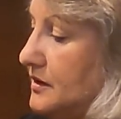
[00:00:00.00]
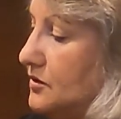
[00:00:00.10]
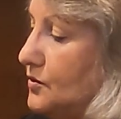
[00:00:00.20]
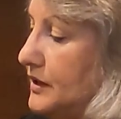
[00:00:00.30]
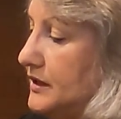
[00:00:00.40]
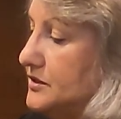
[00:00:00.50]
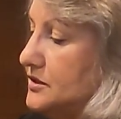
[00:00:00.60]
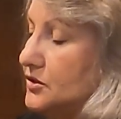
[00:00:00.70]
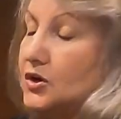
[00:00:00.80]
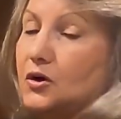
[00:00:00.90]
going into
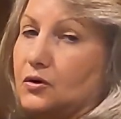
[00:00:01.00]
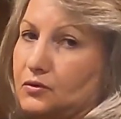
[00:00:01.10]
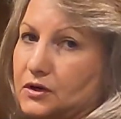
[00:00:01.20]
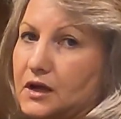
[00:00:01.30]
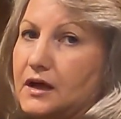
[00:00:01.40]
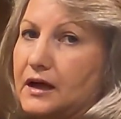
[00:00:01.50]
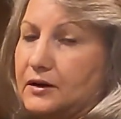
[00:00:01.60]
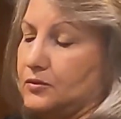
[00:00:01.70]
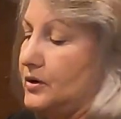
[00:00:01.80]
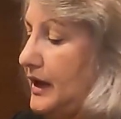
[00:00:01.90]
the coat I
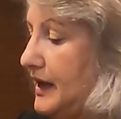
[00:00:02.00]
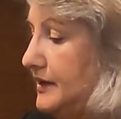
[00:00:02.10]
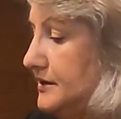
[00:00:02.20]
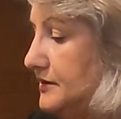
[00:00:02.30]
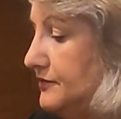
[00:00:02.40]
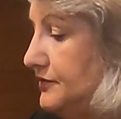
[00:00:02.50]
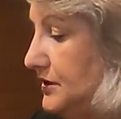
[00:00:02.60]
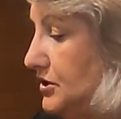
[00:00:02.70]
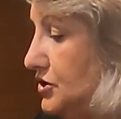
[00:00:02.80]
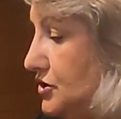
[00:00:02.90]
will hand
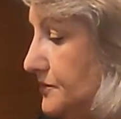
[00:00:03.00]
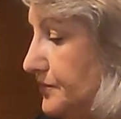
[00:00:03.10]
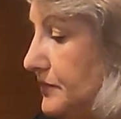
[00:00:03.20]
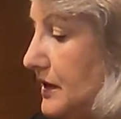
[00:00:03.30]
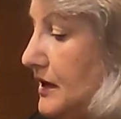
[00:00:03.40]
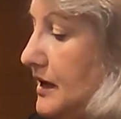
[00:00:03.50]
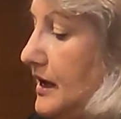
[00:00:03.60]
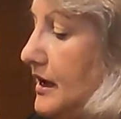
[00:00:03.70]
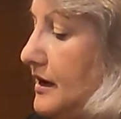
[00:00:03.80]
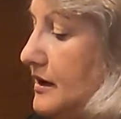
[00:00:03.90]
finish.
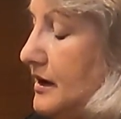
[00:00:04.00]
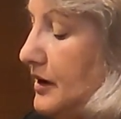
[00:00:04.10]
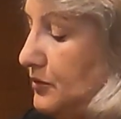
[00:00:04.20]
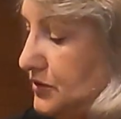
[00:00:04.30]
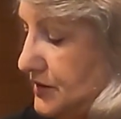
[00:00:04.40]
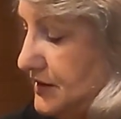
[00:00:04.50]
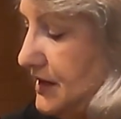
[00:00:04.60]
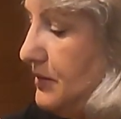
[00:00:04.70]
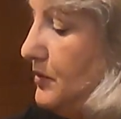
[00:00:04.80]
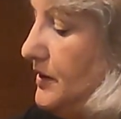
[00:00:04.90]
I will do the
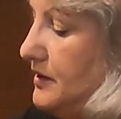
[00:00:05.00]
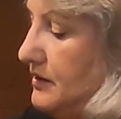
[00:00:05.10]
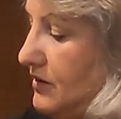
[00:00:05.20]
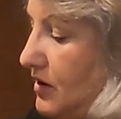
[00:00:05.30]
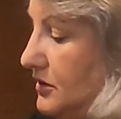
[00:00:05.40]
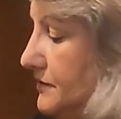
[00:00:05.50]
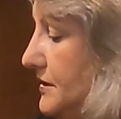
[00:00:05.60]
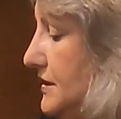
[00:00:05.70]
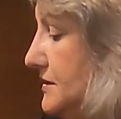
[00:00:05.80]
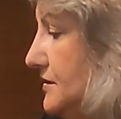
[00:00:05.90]
same with all of
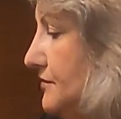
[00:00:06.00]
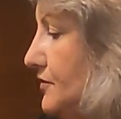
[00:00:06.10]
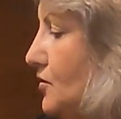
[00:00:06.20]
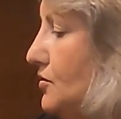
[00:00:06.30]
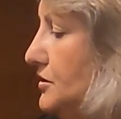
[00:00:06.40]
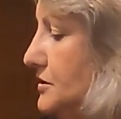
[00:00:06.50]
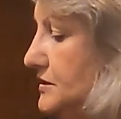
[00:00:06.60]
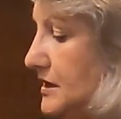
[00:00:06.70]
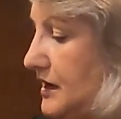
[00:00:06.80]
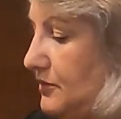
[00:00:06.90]
these. Of
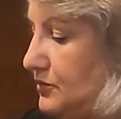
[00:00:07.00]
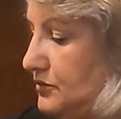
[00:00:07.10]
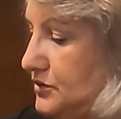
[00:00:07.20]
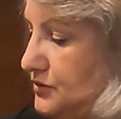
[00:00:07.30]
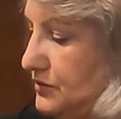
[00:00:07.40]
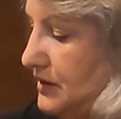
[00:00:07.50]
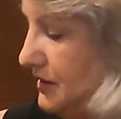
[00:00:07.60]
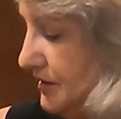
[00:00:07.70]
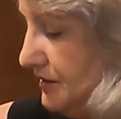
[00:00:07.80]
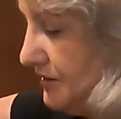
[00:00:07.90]
course, I will do
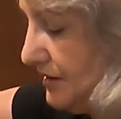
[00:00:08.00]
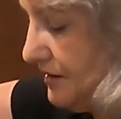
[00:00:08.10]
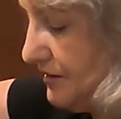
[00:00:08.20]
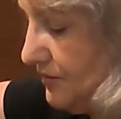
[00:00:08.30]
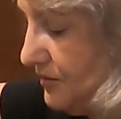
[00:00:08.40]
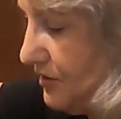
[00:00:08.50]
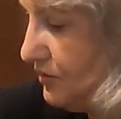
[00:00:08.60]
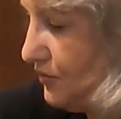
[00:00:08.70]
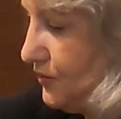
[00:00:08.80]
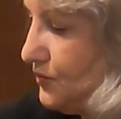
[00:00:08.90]
I'll
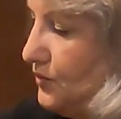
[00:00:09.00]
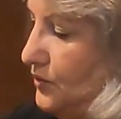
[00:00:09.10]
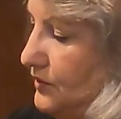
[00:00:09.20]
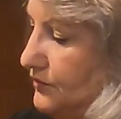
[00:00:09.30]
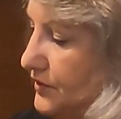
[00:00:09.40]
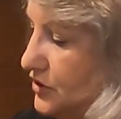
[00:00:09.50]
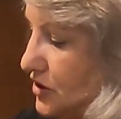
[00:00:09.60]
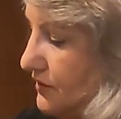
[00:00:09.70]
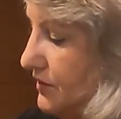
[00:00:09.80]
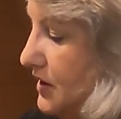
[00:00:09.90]
go through and finish
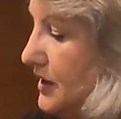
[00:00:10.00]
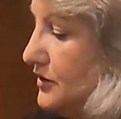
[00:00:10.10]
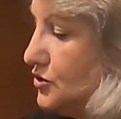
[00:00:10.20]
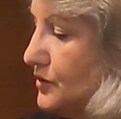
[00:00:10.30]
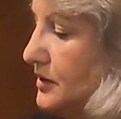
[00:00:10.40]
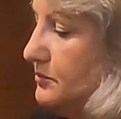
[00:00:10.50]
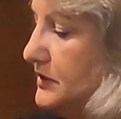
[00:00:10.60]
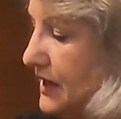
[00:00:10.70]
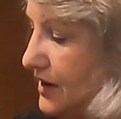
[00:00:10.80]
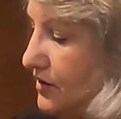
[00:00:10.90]
off, trim
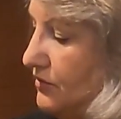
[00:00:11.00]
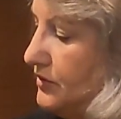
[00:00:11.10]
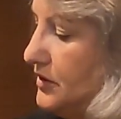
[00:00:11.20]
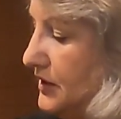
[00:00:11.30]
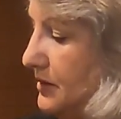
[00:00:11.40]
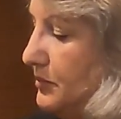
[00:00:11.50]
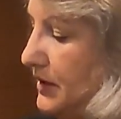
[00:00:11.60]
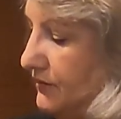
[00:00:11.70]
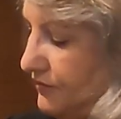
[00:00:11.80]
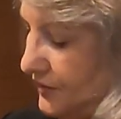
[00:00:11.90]
down, clip,
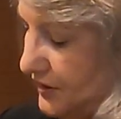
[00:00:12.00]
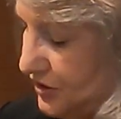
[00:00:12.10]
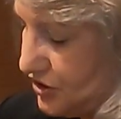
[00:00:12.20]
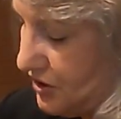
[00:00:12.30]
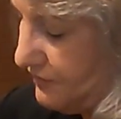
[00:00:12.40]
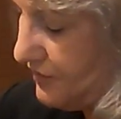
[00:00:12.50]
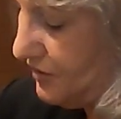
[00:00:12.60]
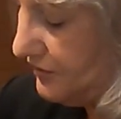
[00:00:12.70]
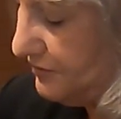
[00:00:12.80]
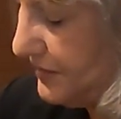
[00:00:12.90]
and finish off
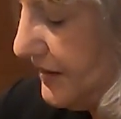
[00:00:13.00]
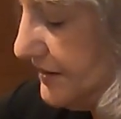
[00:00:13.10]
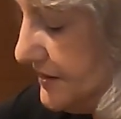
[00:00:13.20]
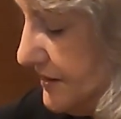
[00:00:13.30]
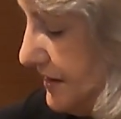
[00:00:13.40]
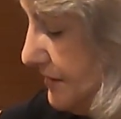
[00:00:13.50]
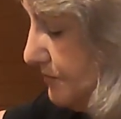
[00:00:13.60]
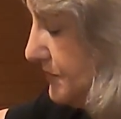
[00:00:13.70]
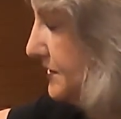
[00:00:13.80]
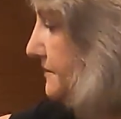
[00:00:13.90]
all of my
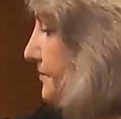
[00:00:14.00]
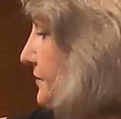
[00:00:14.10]
seams